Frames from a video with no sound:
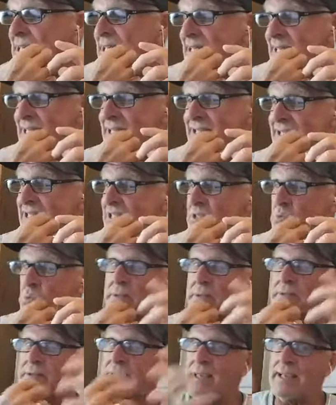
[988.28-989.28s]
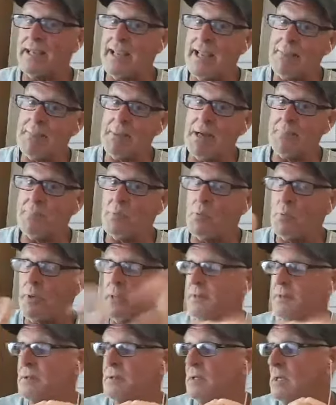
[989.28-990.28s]
this is what they came up
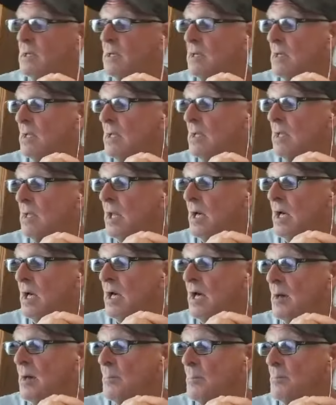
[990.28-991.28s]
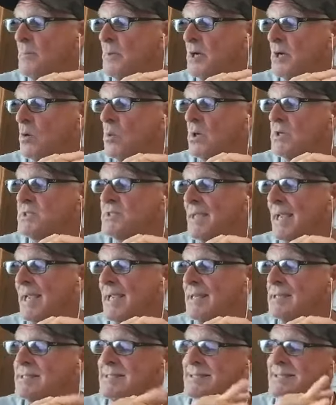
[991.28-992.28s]
with. There was
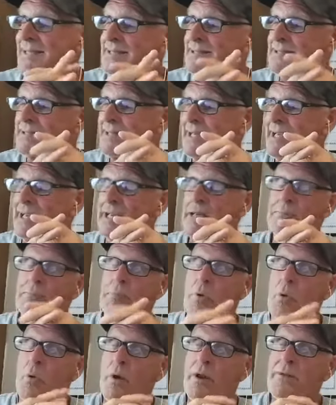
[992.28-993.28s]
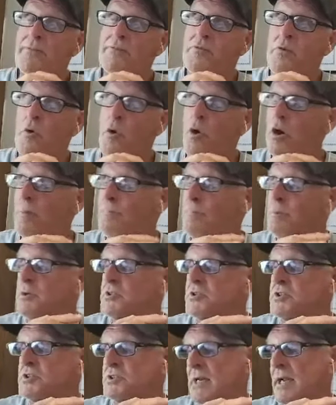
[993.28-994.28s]
a
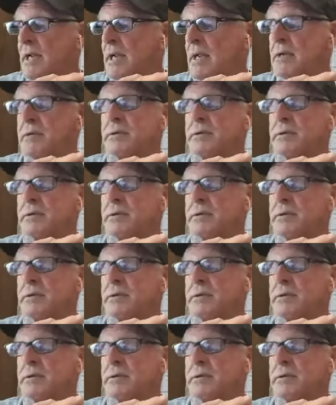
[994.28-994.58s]
16.4%